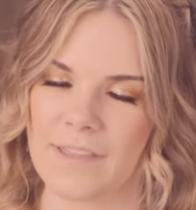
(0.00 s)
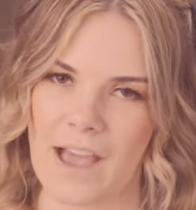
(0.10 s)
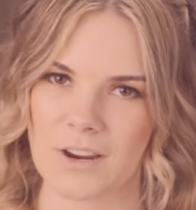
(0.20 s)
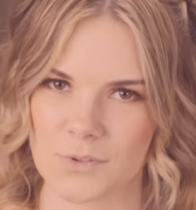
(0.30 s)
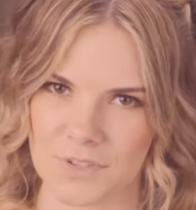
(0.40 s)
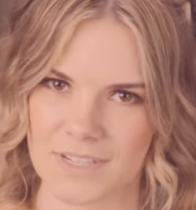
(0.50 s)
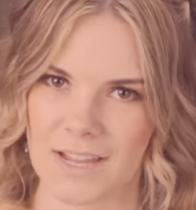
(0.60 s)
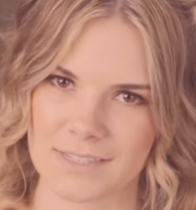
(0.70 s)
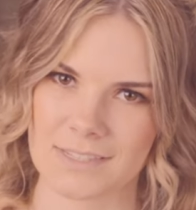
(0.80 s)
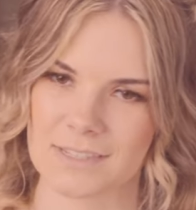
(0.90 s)
the actual
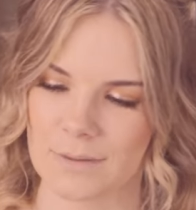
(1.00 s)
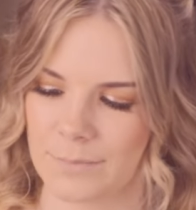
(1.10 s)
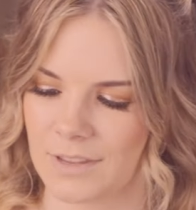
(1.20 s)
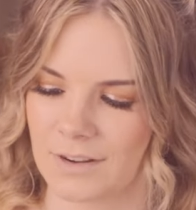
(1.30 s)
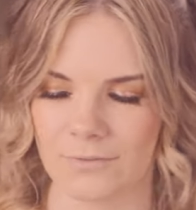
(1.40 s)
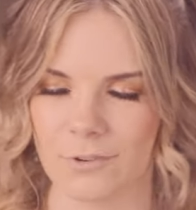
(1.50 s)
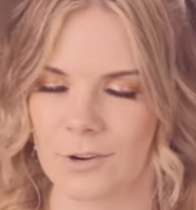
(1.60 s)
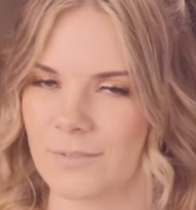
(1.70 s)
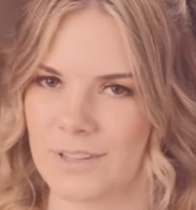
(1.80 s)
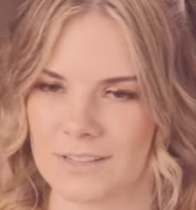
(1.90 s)
stats and slipping it in front
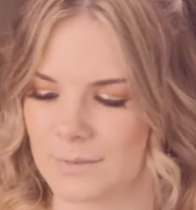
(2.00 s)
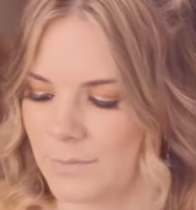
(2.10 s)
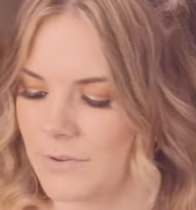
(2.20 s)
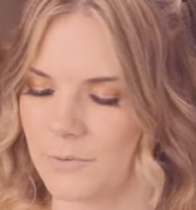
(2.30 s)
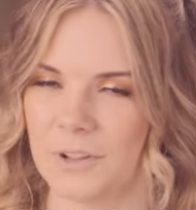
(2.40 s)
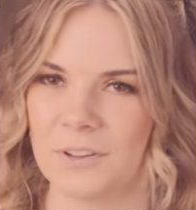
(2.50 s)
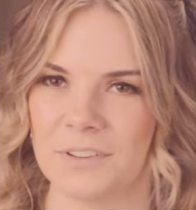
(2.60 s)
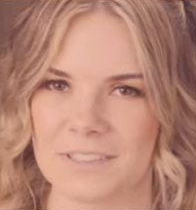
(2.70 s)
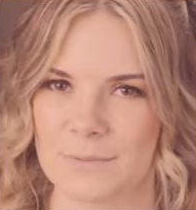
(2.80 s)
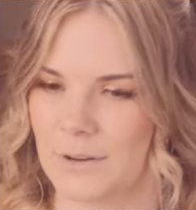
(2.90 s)
of it. That's been real.
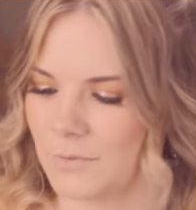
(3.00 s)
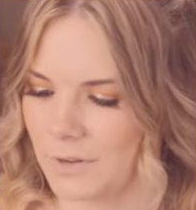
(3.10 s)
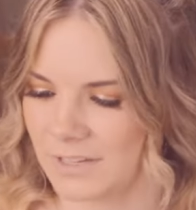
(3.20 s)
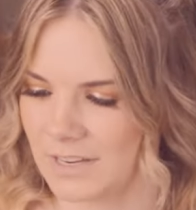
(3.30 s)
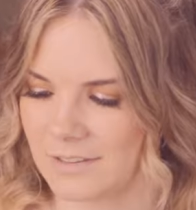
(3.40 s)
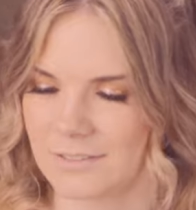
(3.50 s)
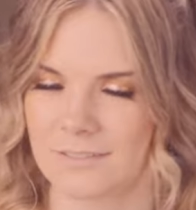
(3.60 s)
It's been really